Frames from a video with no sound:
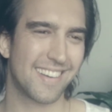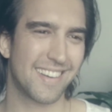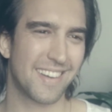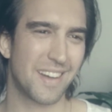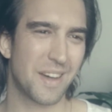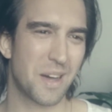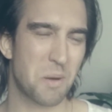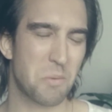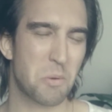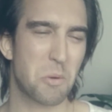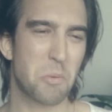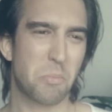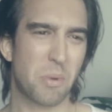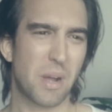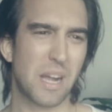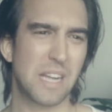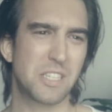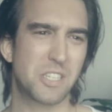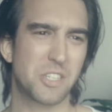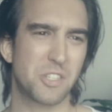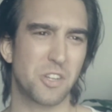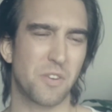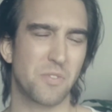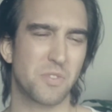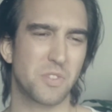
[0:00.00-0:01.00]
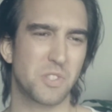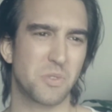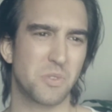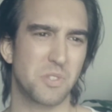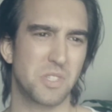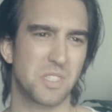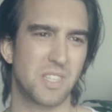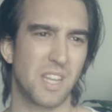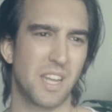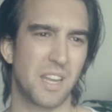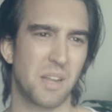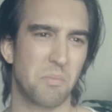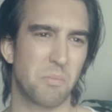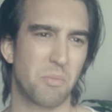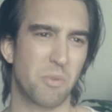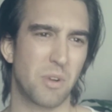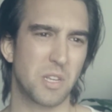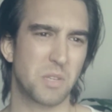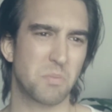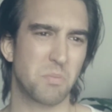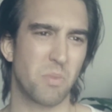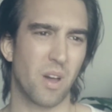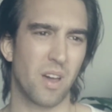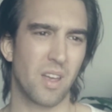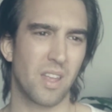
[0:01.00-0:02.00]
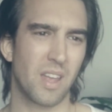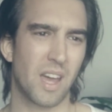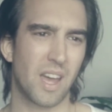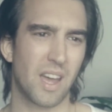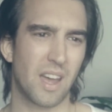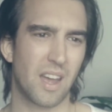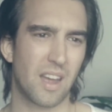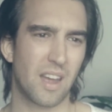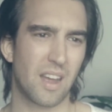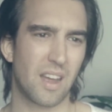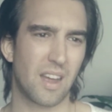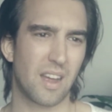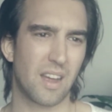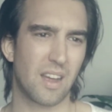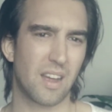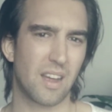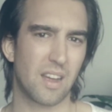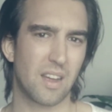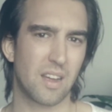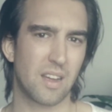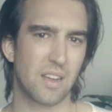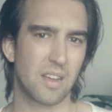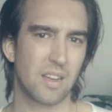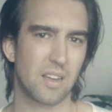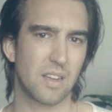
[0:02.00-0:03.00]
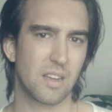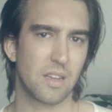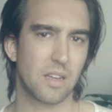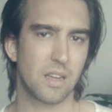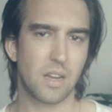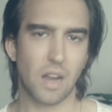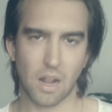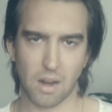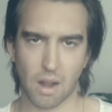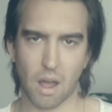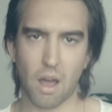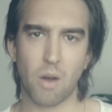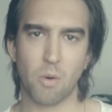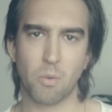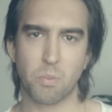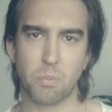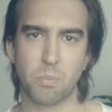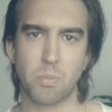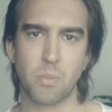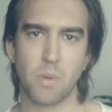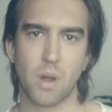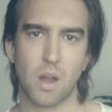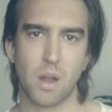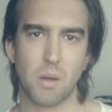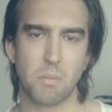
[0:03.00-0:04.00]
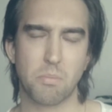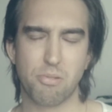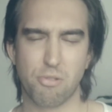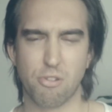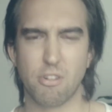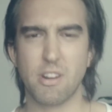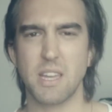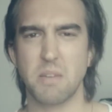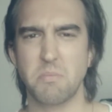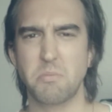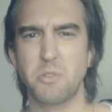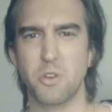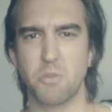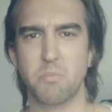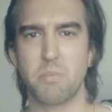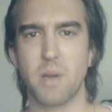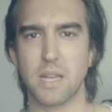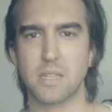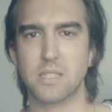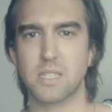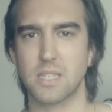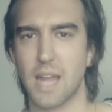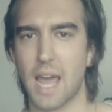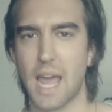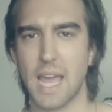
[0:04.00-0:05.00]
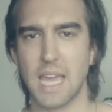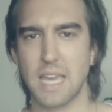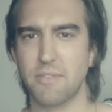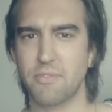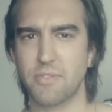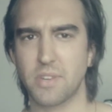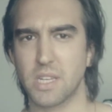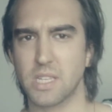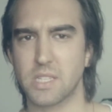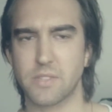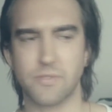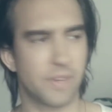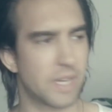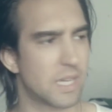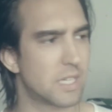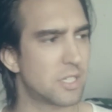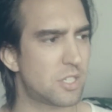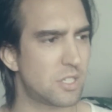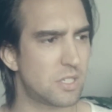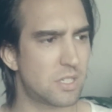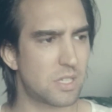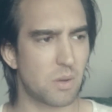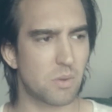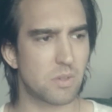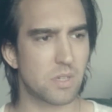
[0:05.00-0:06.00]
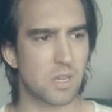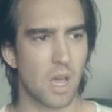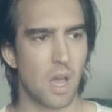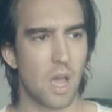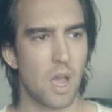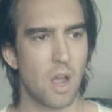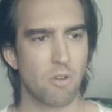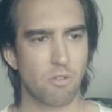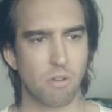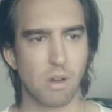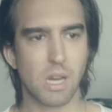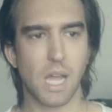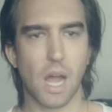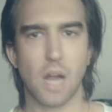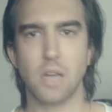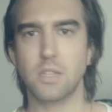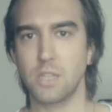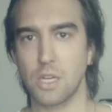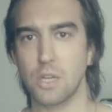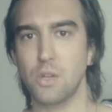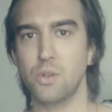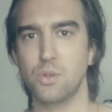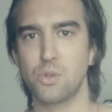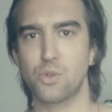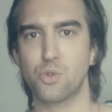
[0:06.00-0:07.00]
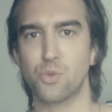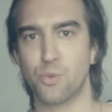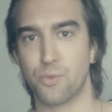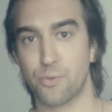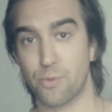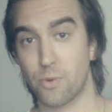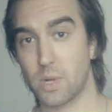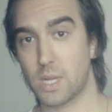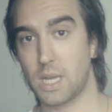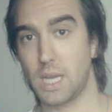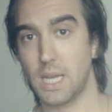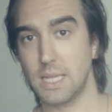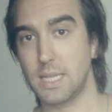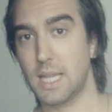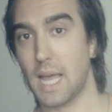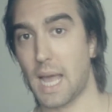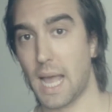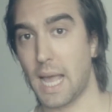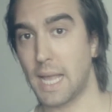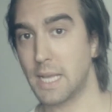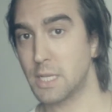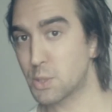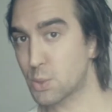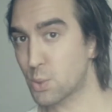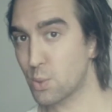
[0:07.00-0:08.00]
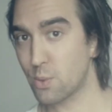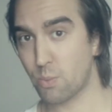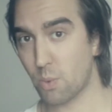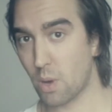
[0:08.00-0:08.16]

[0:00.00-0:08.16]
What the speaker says: no, probation officer was dead impressed by that. You know, the whole prepubescent atheist thing. She said it was really unusual for a kid that age to have